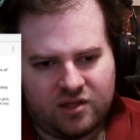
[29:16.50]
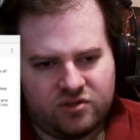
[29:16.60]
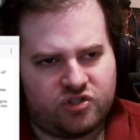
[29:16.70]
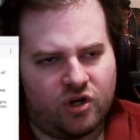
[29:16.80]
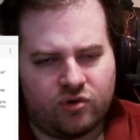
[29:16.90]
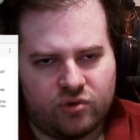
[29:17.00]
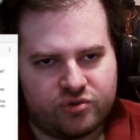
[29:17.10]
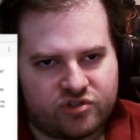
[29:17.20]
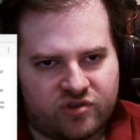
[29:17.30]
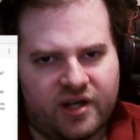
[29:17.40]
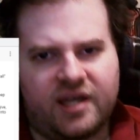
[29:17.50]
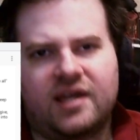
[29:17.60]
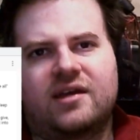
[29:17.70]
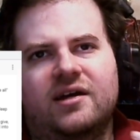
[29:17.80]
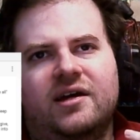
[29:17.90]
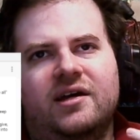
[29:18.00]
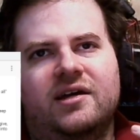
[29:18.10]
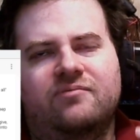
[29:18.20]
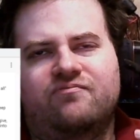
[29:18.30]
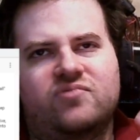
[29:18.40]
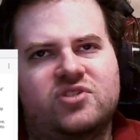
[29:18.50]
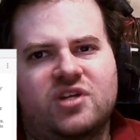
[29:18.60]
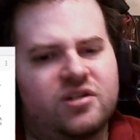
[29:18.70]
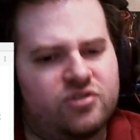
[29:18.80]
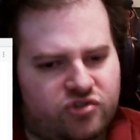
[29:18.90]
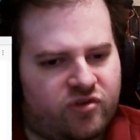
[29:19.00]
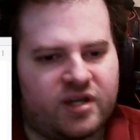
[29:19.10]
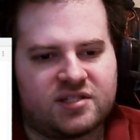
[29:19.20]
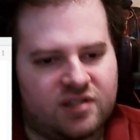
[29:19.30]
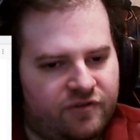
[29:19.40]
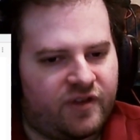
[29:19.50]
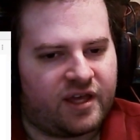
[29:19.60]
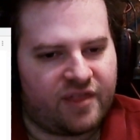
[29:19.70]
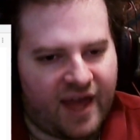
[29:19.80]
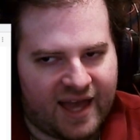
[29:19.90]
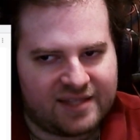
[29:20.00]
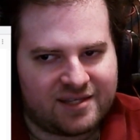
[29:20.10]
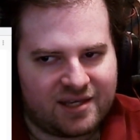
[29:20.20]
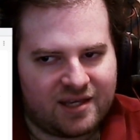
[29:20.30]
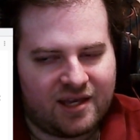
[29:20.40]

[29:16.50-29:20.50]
Jungle Strike, Sudden Strike, stuff like that.